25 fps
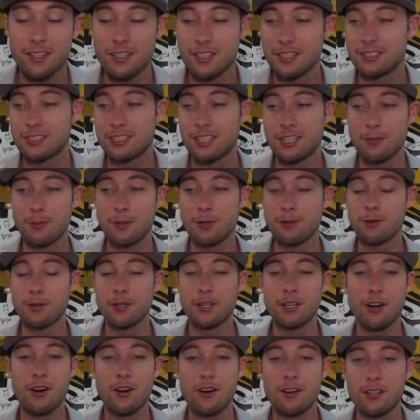It's going to be
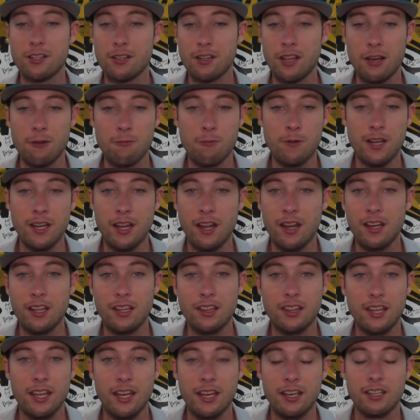really hard to, like, win
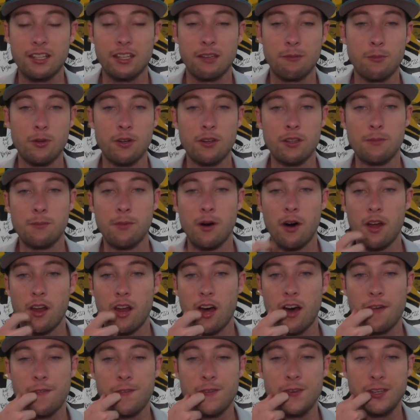anything and move the ball
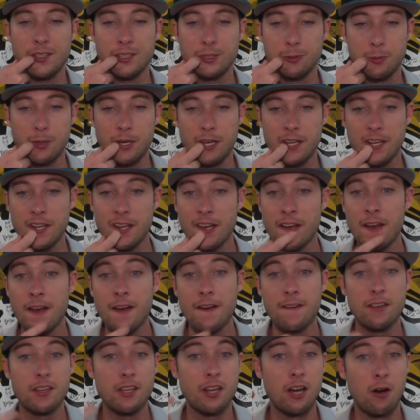on offense when,
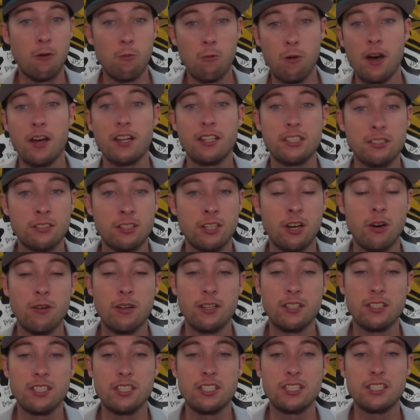you know, what going
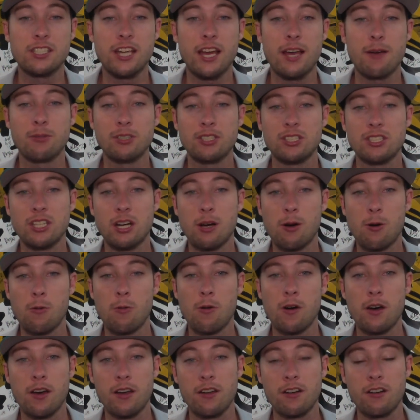into this game was the number
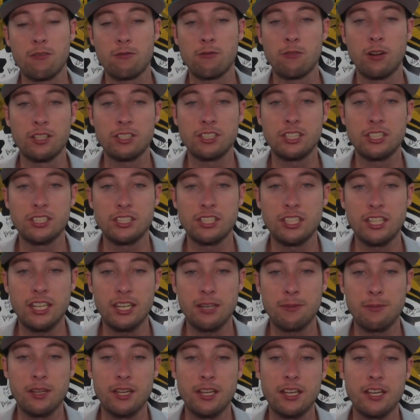one rushing
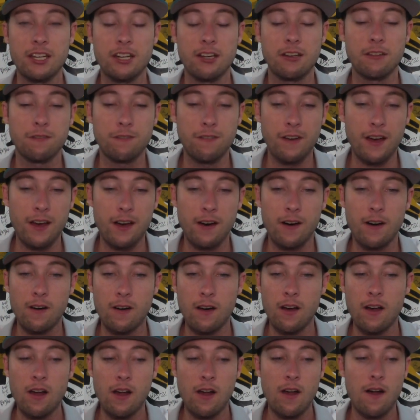team in the
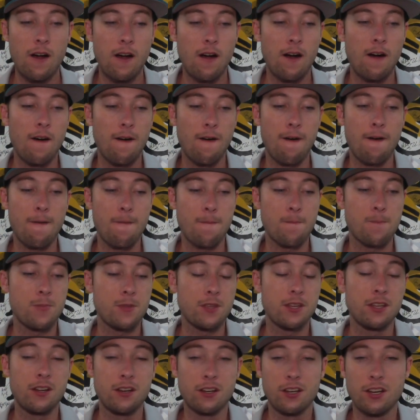NFL,
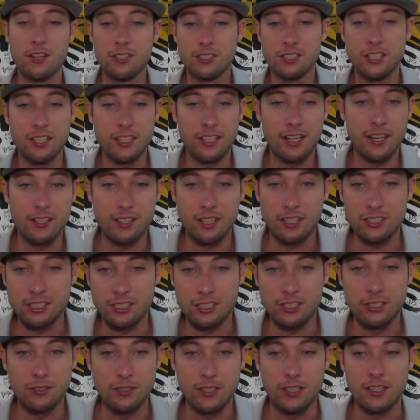goes in there,
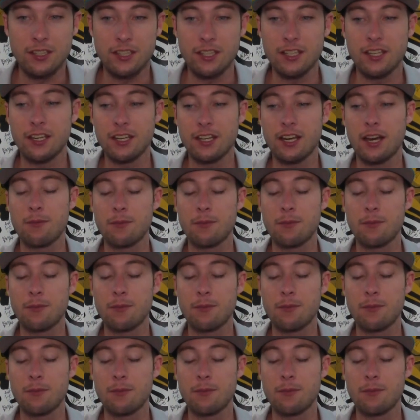doesn't do anything.